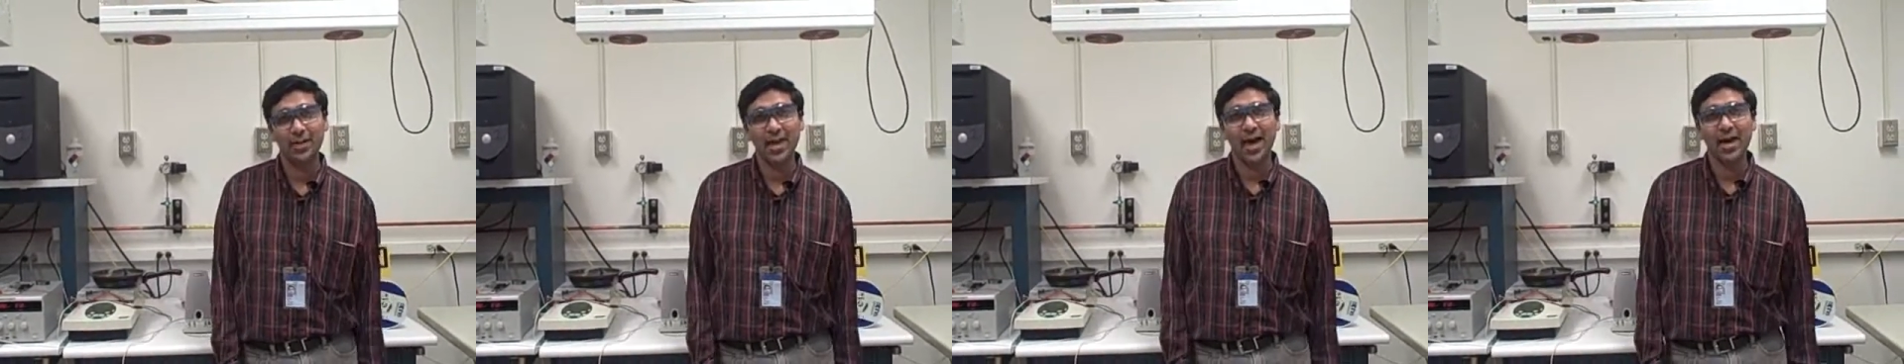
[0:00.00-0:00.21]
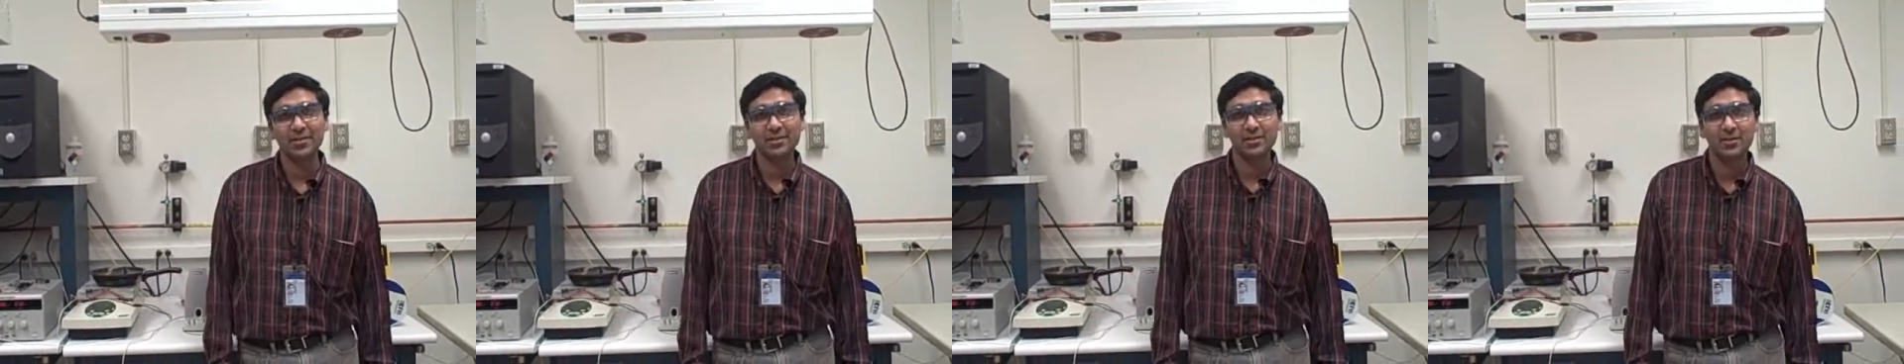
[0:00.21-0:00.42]

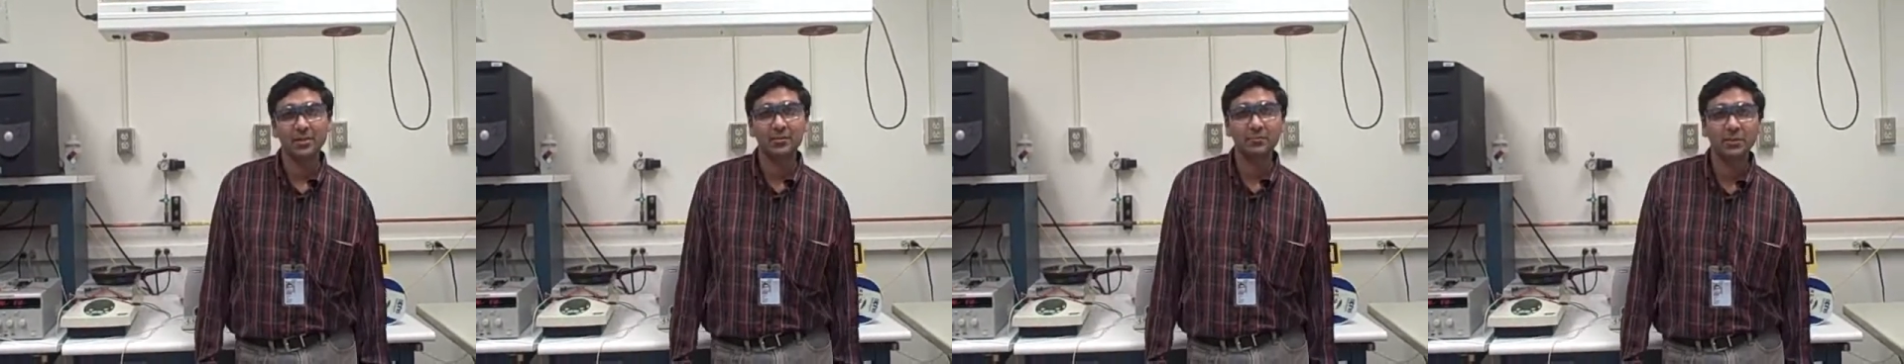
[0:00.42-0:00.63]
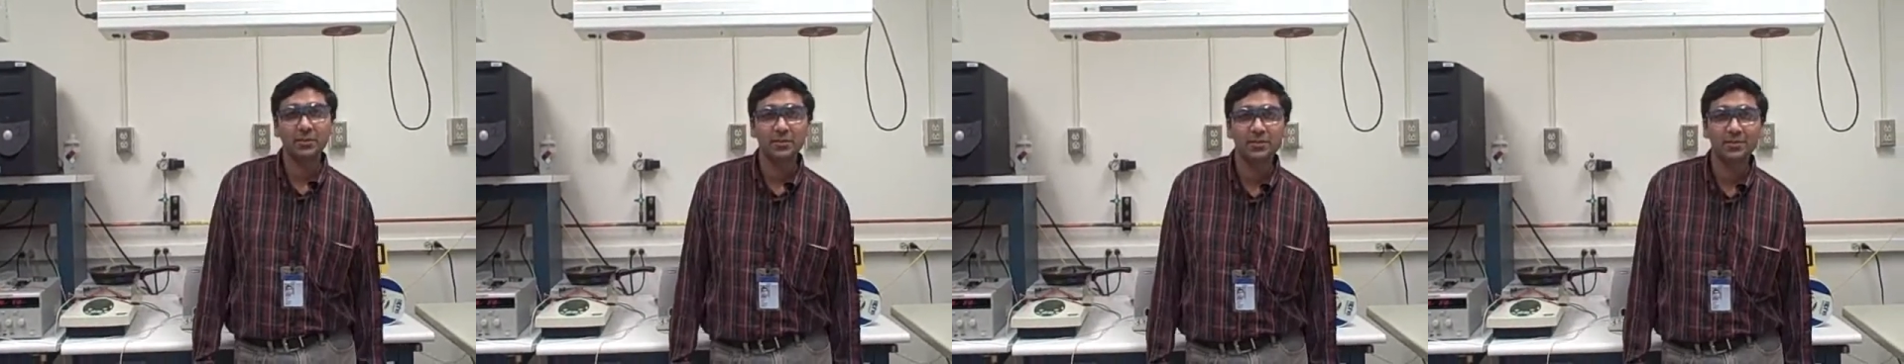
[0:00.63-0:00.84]
gas
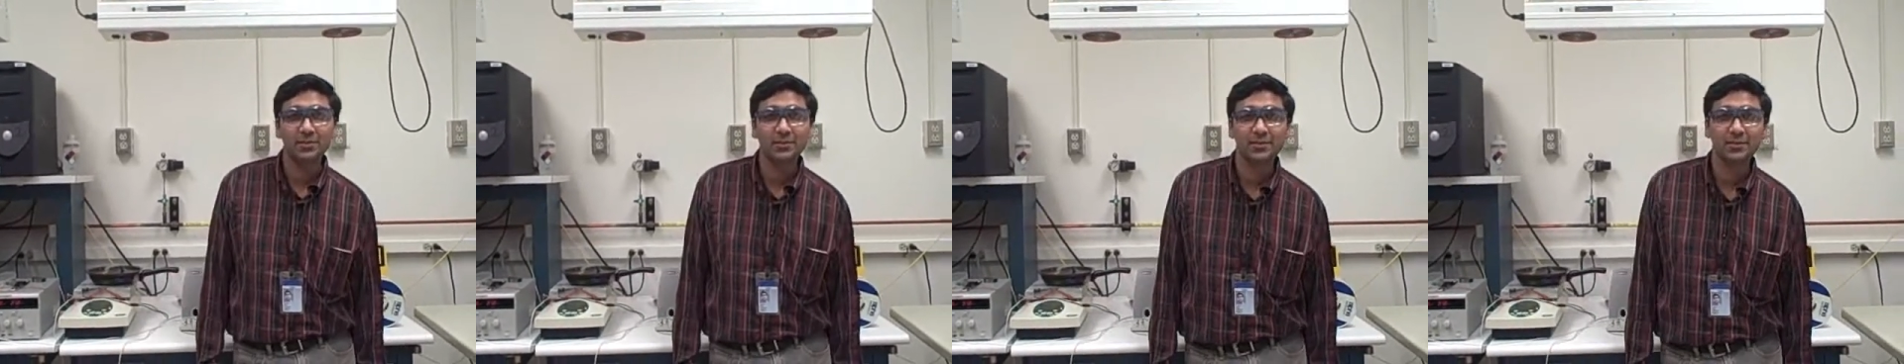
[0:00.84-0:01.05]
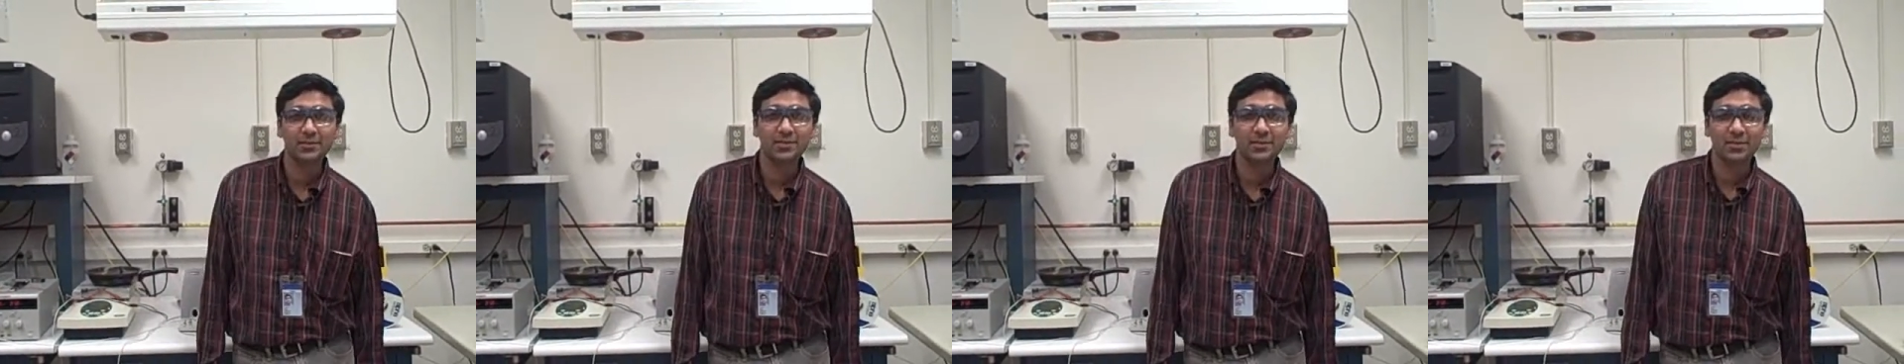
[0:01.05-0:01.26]

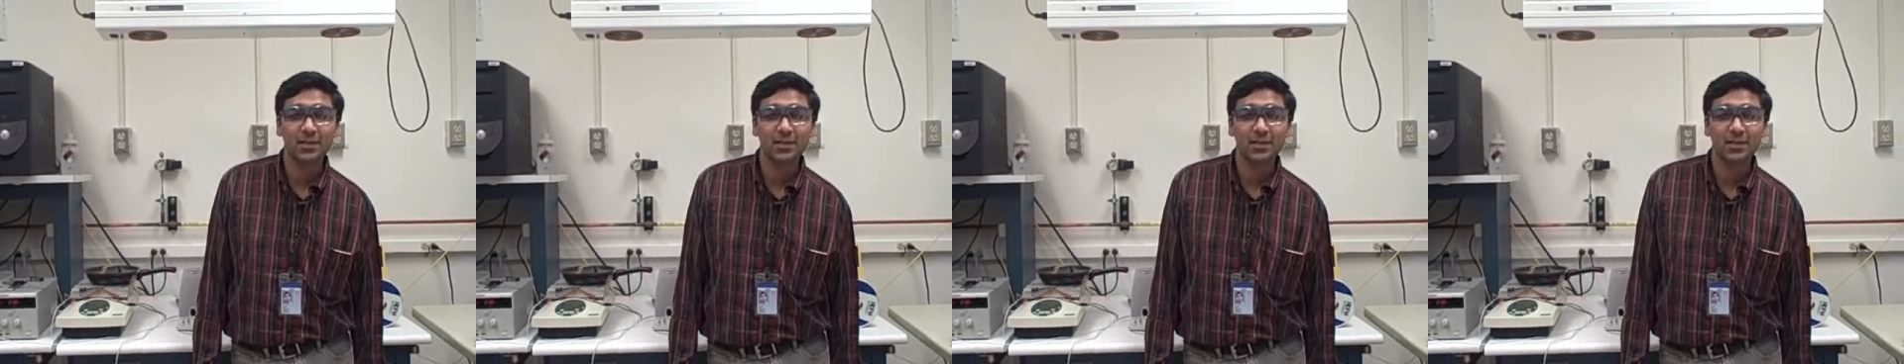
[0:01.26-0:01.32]
turbines,